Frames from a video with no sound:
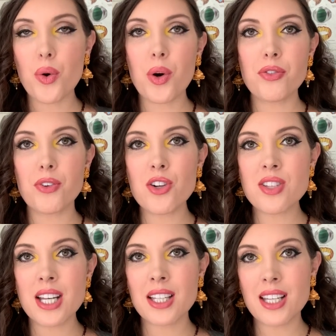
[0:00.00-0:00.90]
or
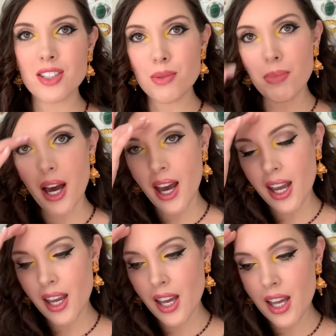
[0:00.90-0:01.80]
first I need to
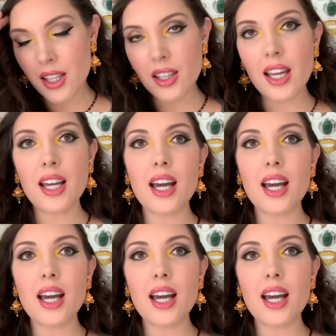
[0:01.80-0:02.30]
buy like